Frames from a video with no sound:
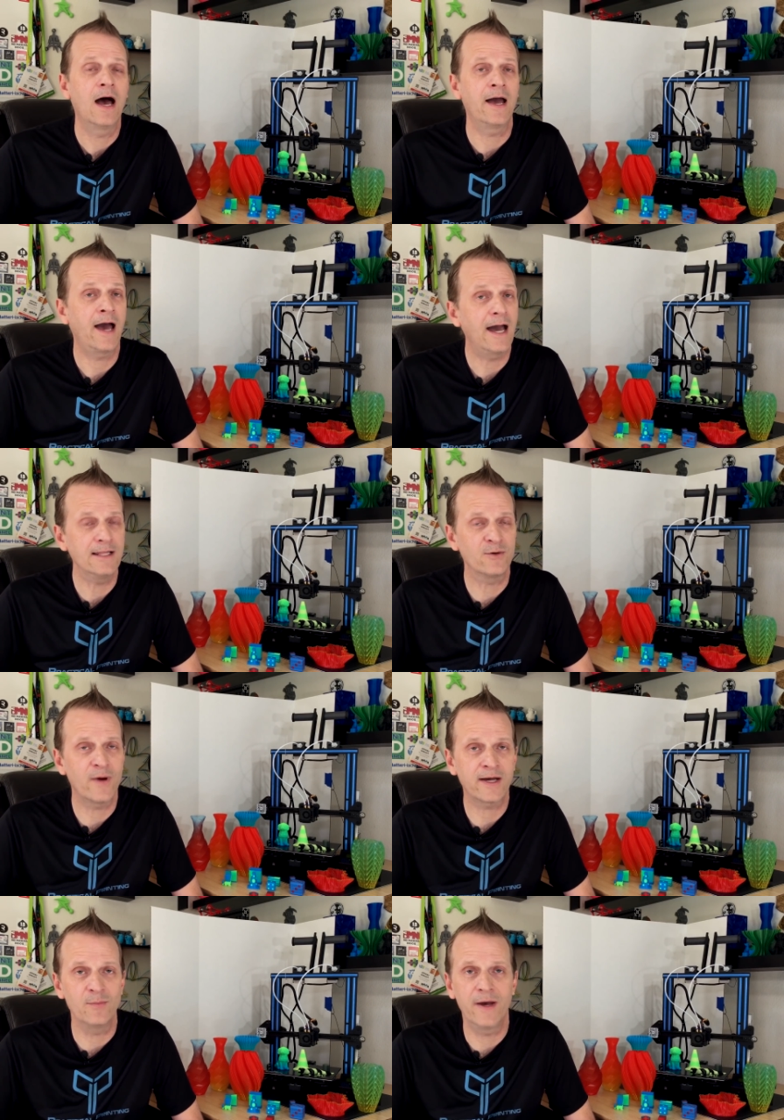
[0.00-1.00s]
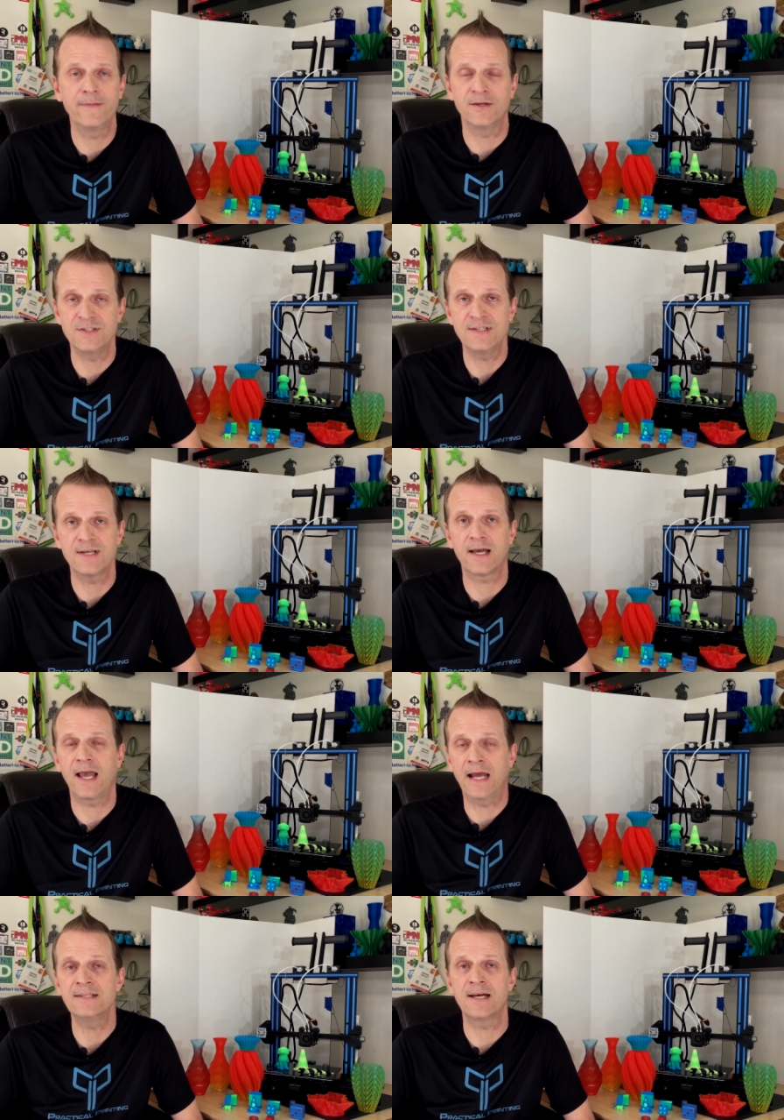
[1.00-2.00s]
I highly recommend the
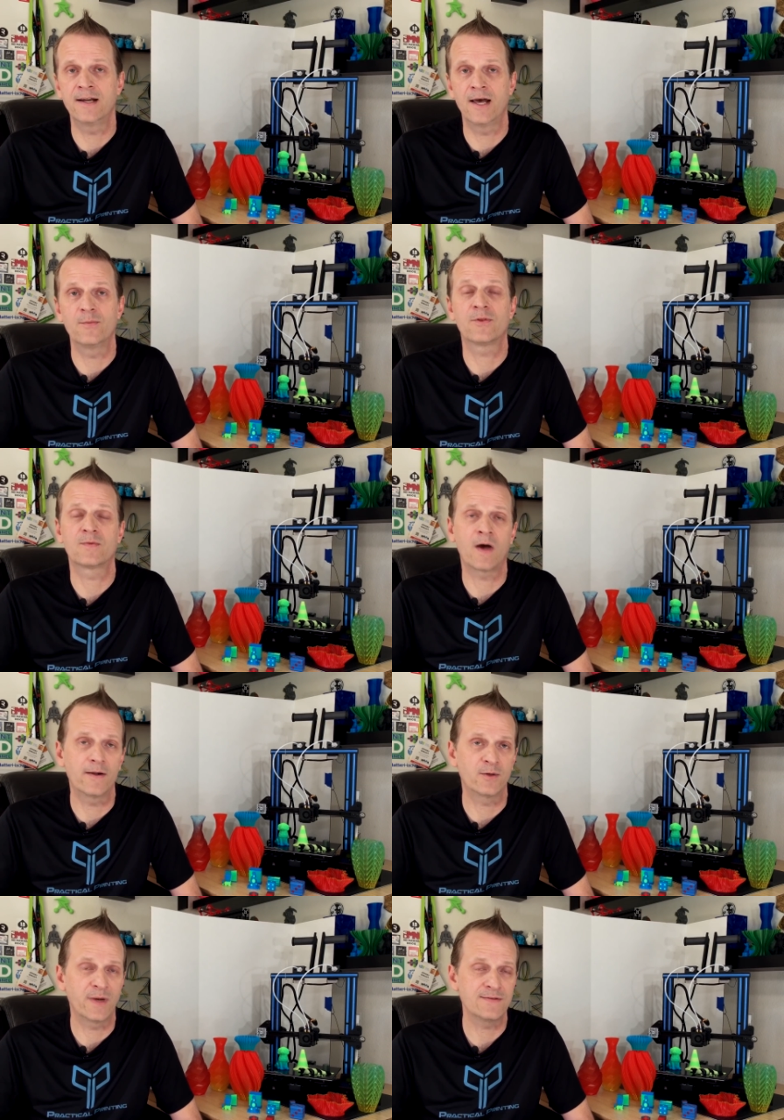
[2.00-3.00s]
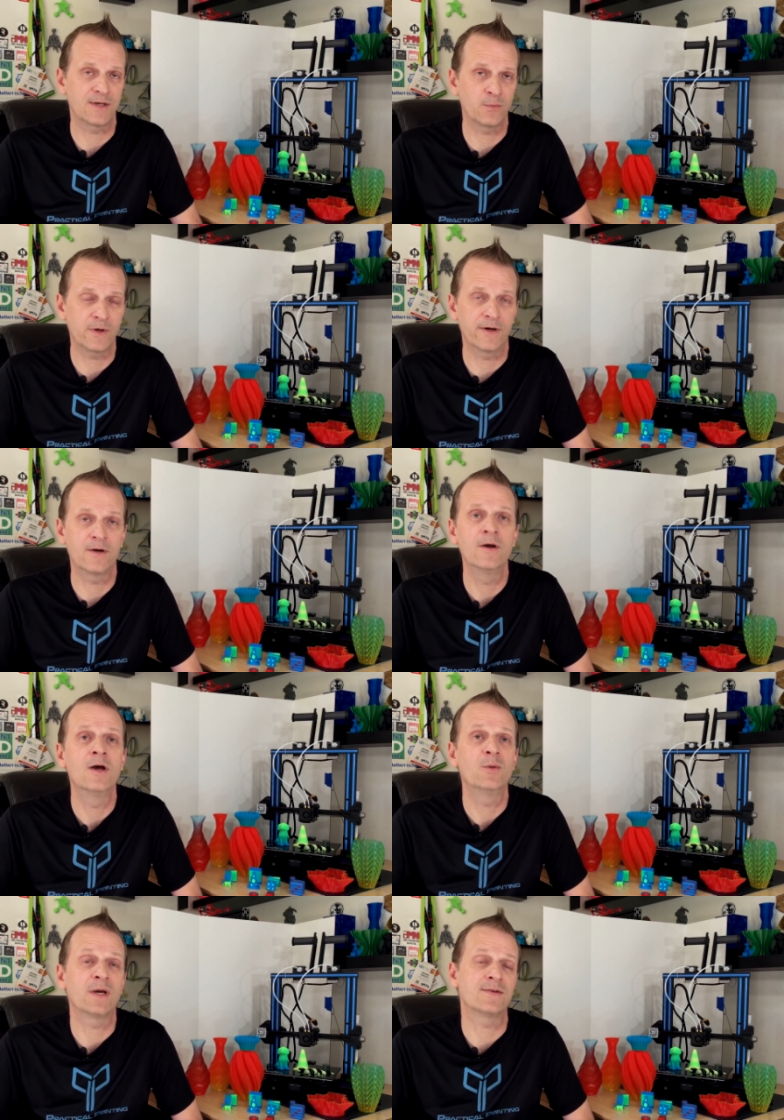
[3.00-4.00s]
Geeetech A10M color mixing printer
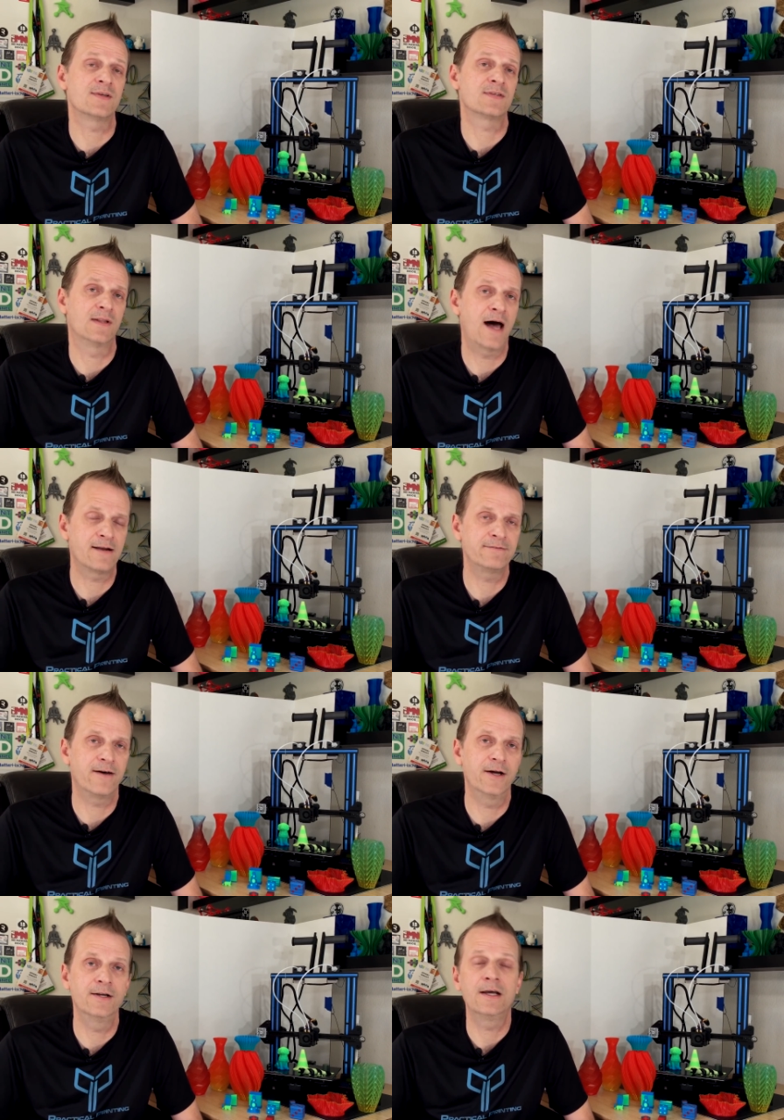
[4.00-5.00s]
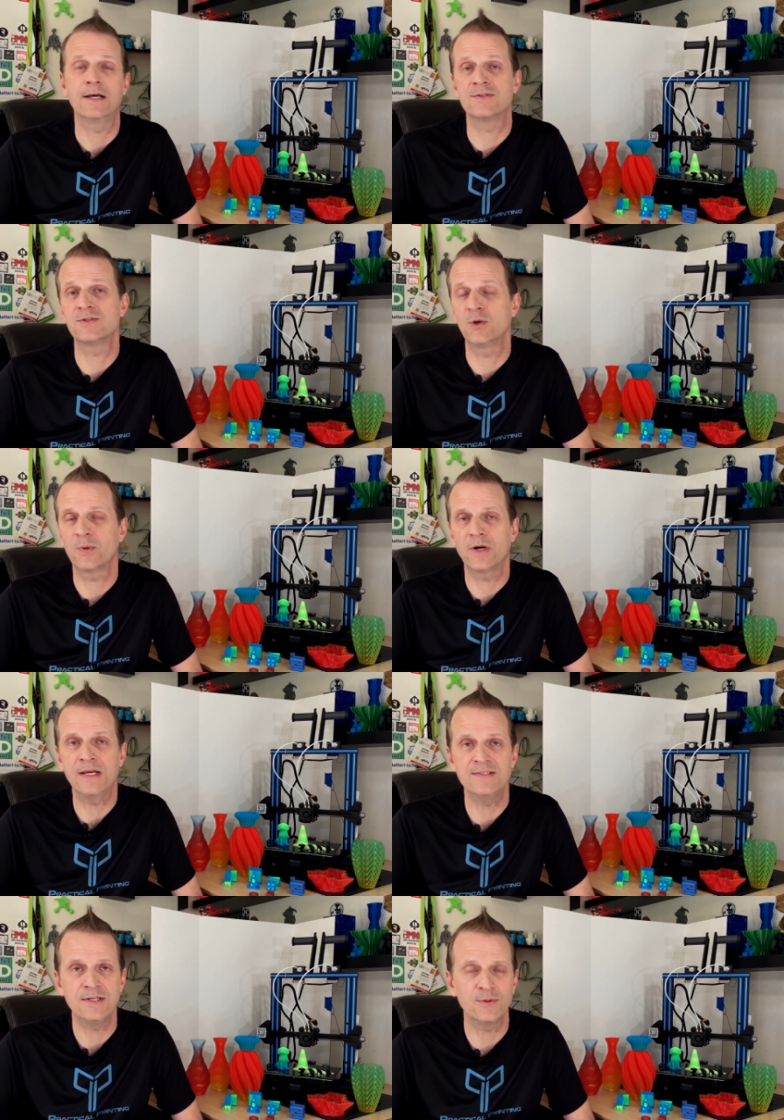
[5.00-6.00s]
because it's a lot of fun, it's super
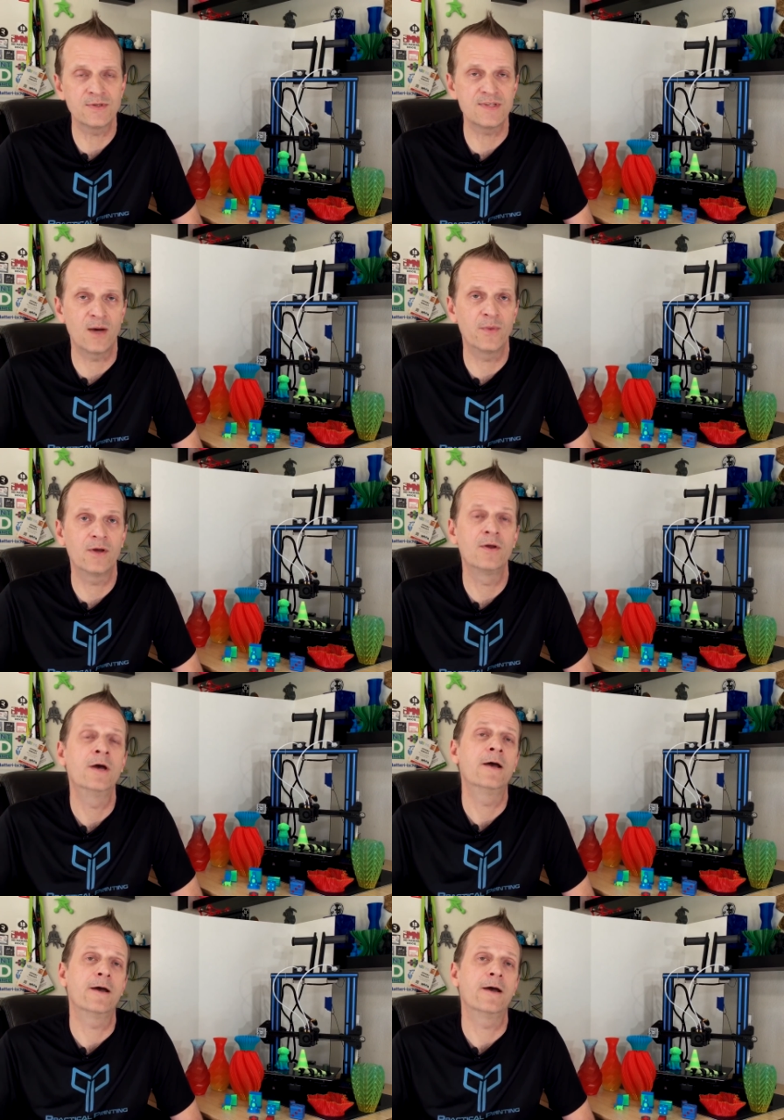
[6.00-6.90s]
easy to assemble,